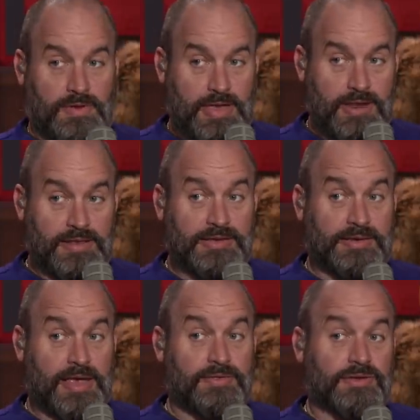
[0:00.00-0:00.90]
And they
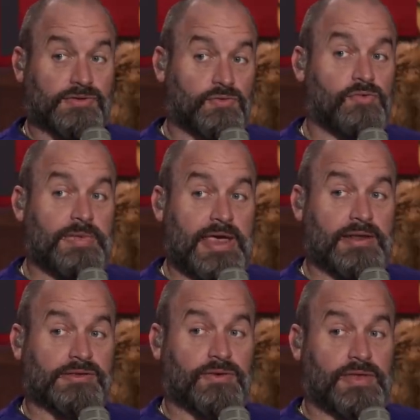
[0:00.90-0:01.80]
and the school made
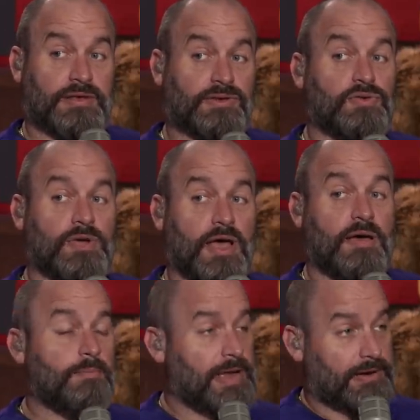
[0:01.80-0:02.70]
it so that to
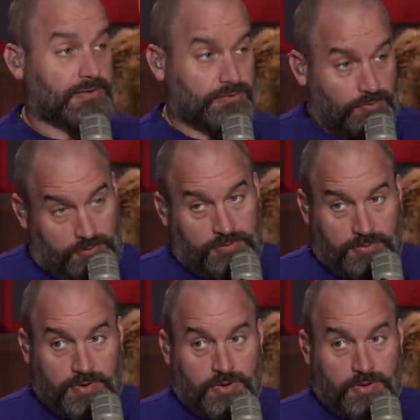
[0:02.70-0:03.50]
come back to school,